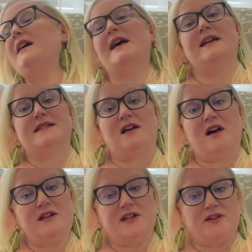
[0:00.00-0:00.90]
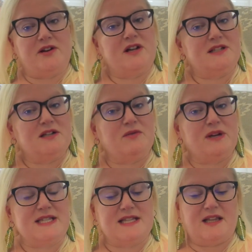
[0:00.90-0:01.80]
a sock knitter until
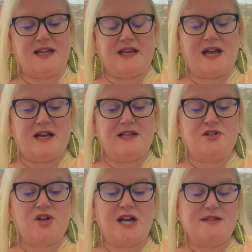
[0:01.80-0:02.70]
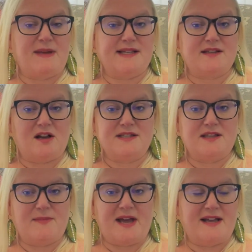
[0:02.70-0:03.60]
recently. I had tried to make socks in
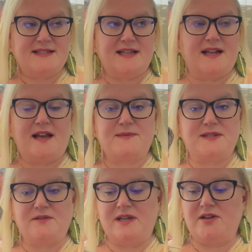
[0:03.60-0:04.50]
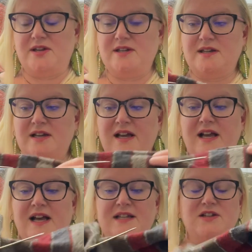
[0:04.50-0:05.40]
the past and I absolutely couldn't,
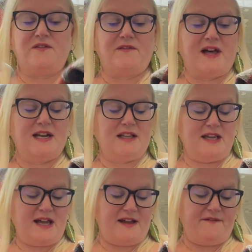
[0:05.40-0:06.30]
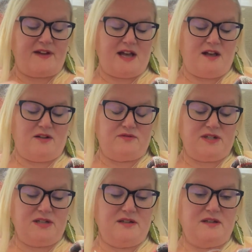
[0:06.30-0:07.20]
until finally I found
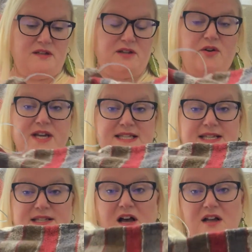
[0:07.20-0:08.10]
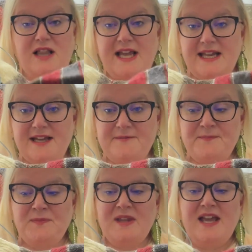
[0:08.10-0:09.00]
the Crazy Sock Lady.
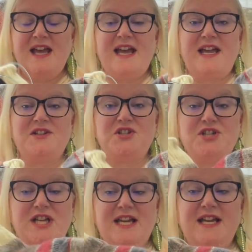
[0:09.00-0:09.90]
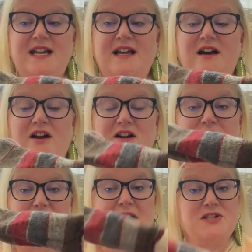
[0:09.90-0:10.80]
And her
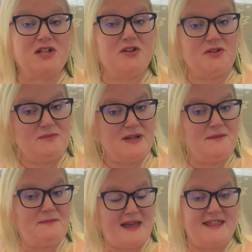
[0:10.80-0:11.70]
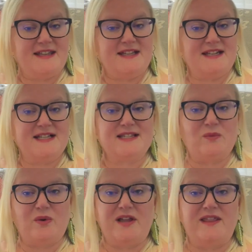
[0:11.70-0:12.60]
magic loop method is the
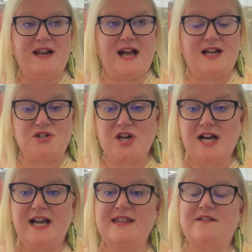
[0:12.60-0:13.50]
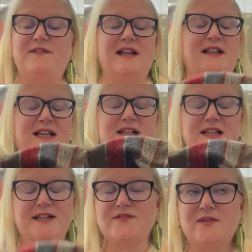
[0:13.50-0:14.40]
one that I tried that finally
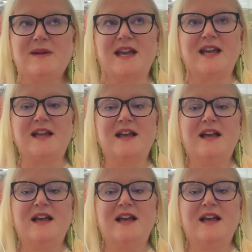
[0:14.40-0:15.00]
clicked for me,